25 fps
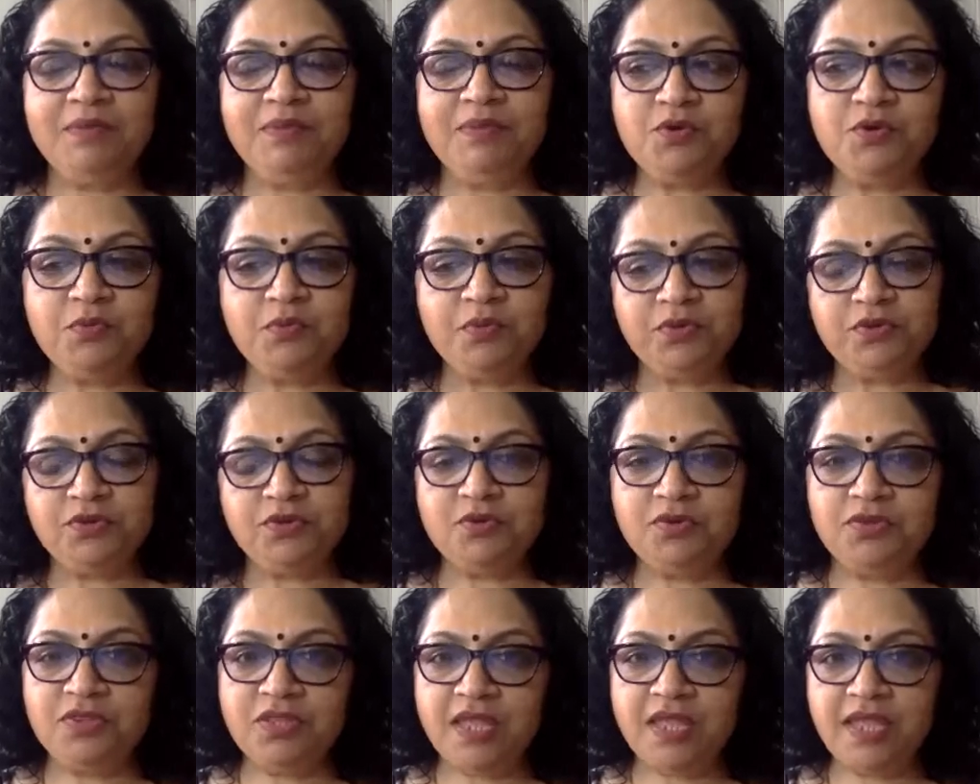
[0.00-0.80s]

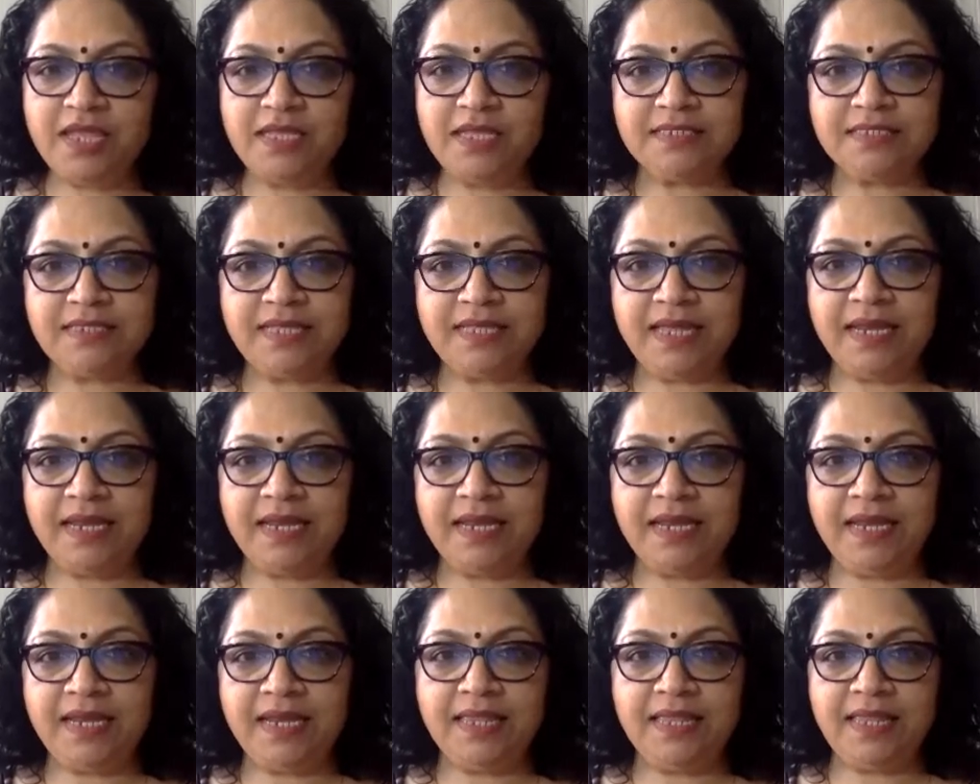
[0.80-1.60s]
Two things
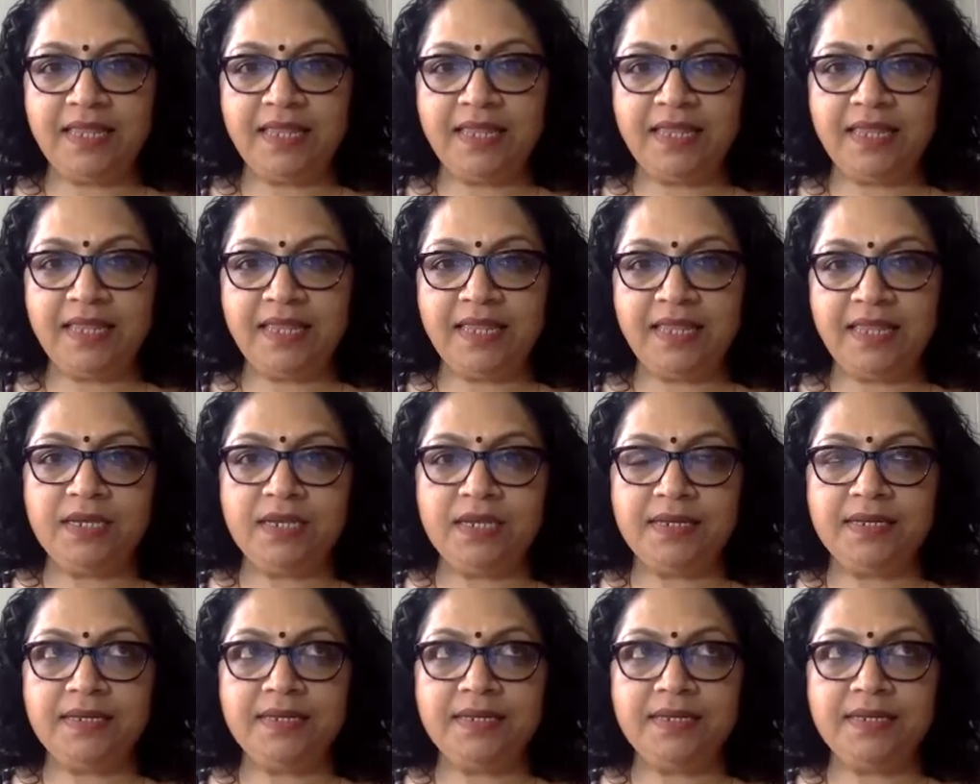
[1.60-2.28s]
that we